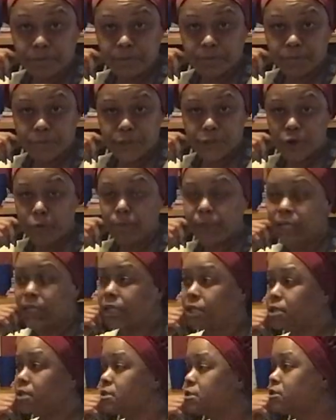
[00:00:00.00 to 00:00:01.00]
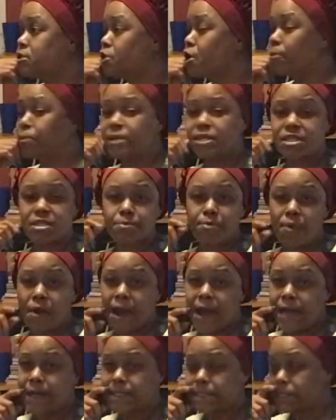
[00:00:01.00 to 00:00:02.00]
So meaning, don't be
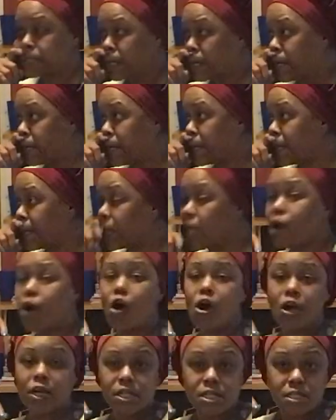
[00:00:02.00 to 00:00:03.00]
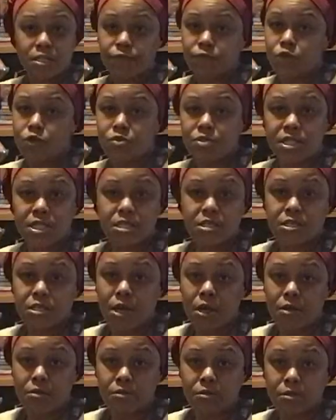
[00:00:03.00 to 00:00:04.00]
surprised in August if you see
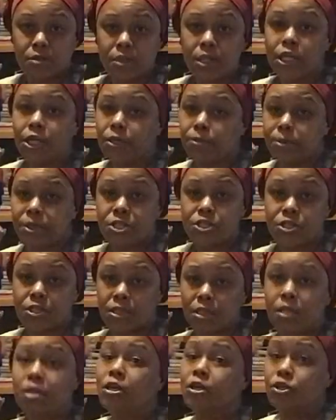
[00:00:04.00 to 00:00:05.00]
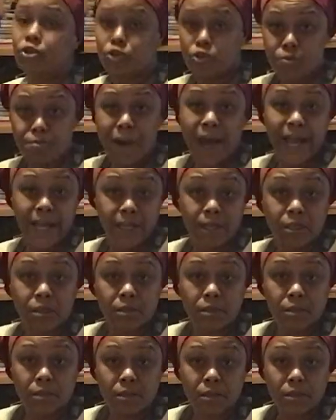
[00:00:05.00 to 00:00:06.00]
snow here in Michigan. You might,
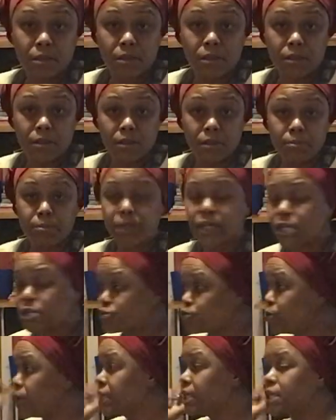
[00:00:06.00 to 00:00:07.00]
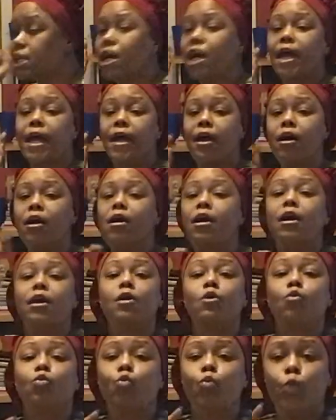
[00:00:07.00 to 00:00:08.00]
because we get
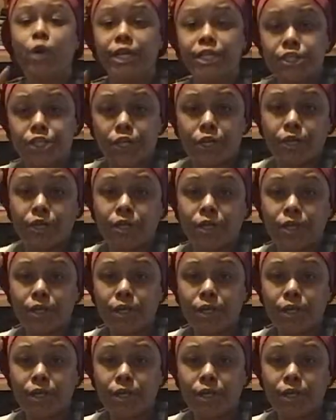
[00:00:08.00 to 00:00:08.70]
winter,